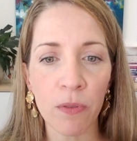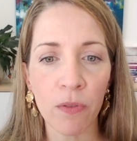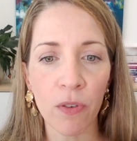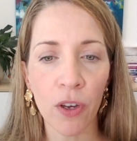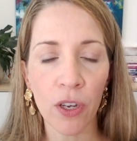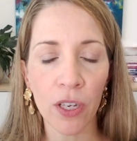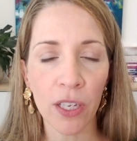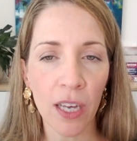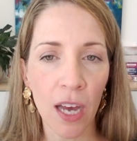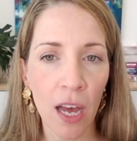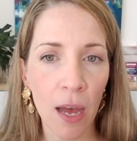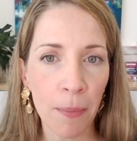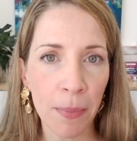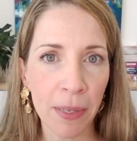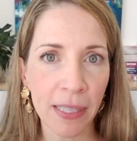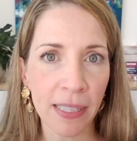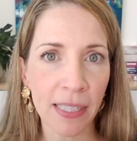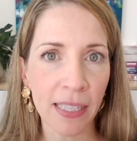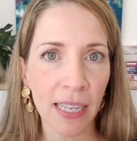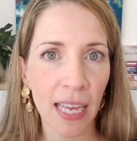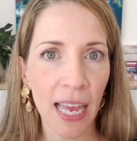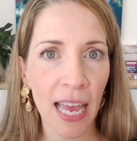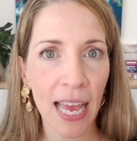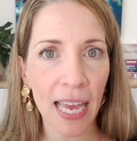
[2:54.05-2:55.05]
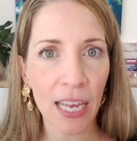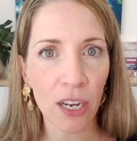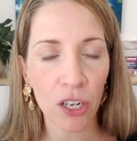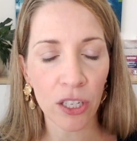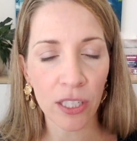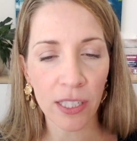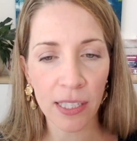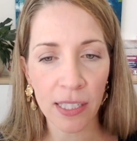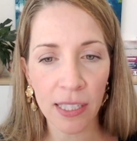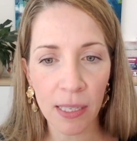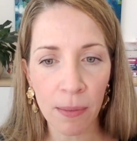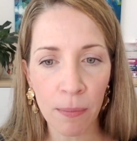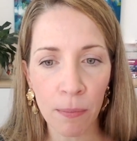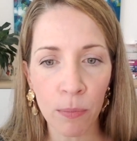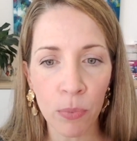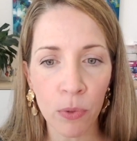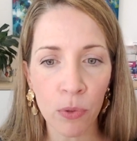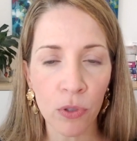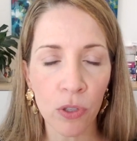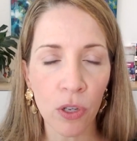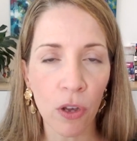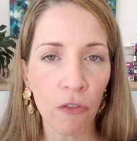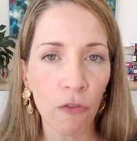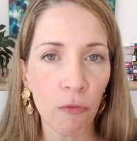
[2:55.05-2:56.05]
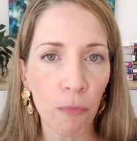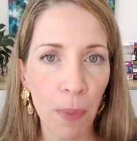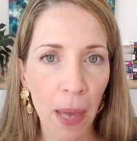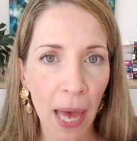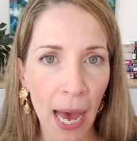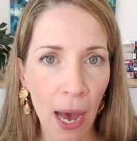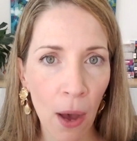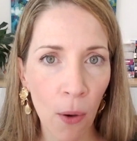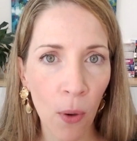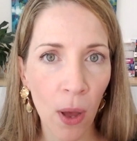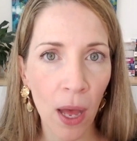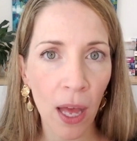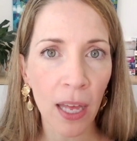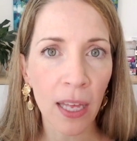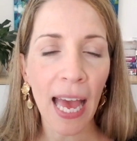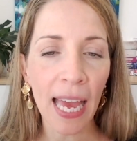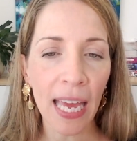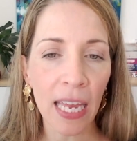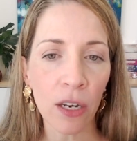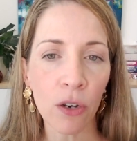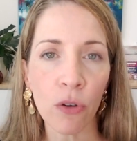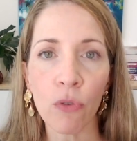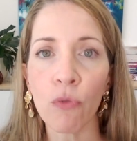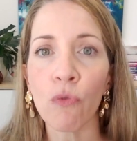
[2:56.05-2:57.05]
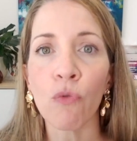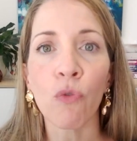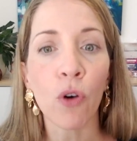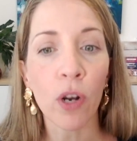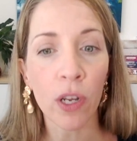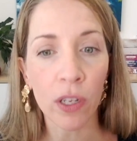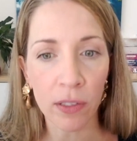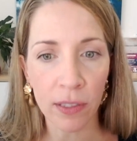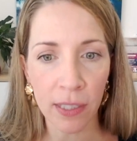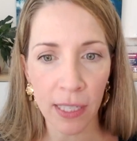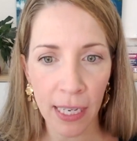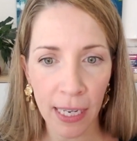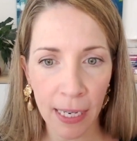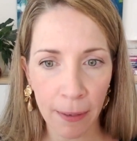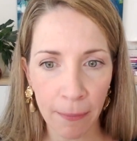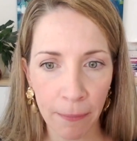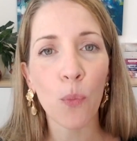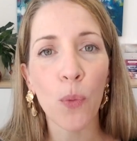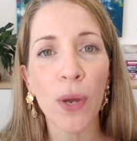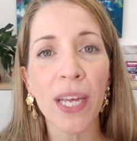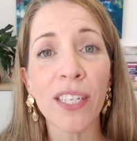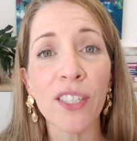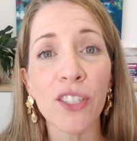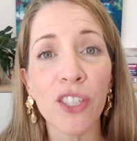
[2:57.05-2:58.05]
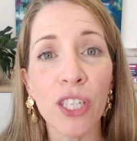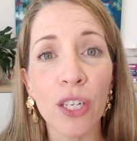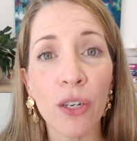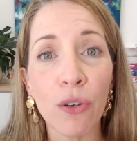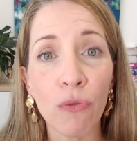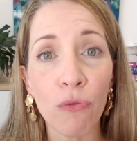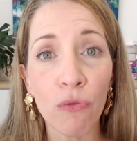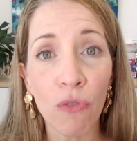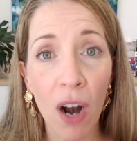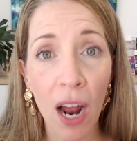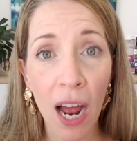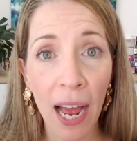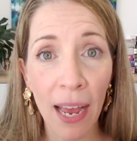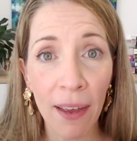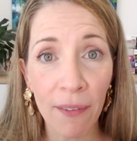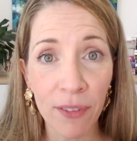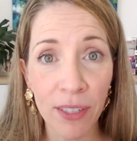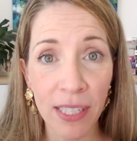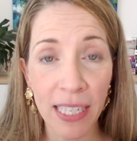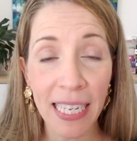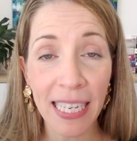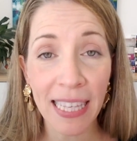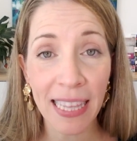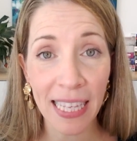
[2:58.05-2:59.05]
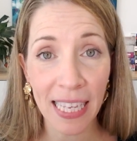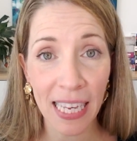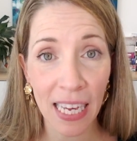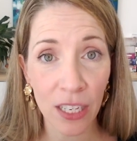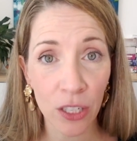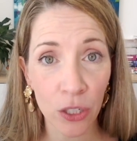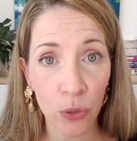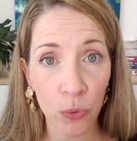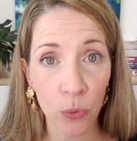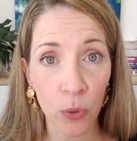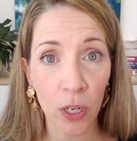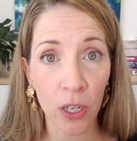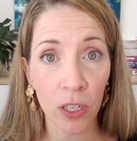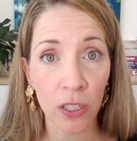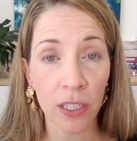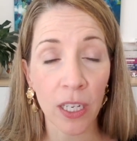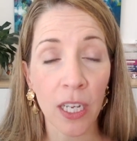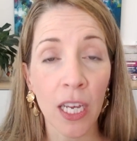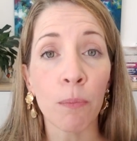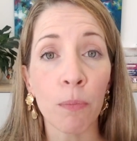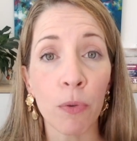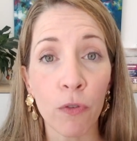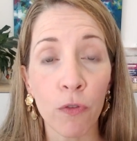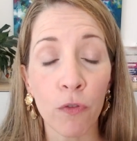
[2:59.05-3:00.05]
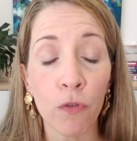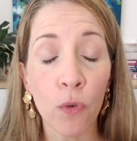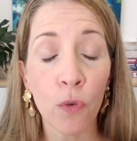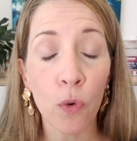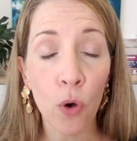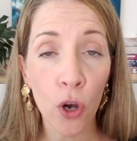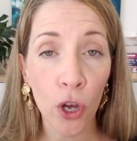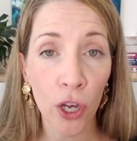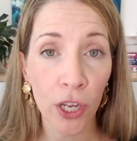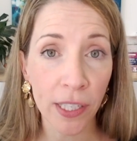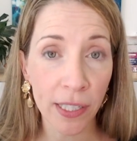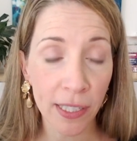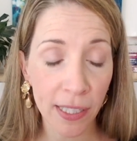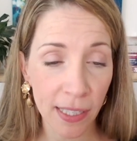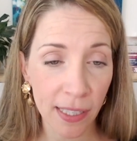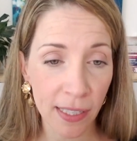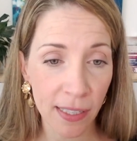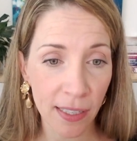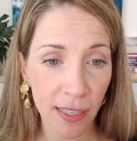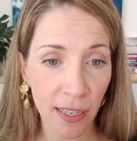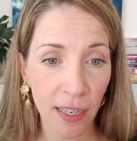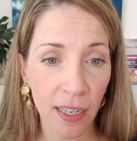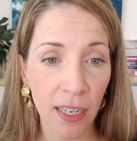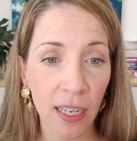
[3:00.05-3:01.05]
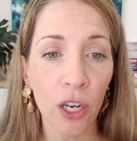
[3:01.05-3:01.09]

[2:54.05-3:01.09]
of her garments and symbols of power and royalty. And when she arrives in the underworld before her sister,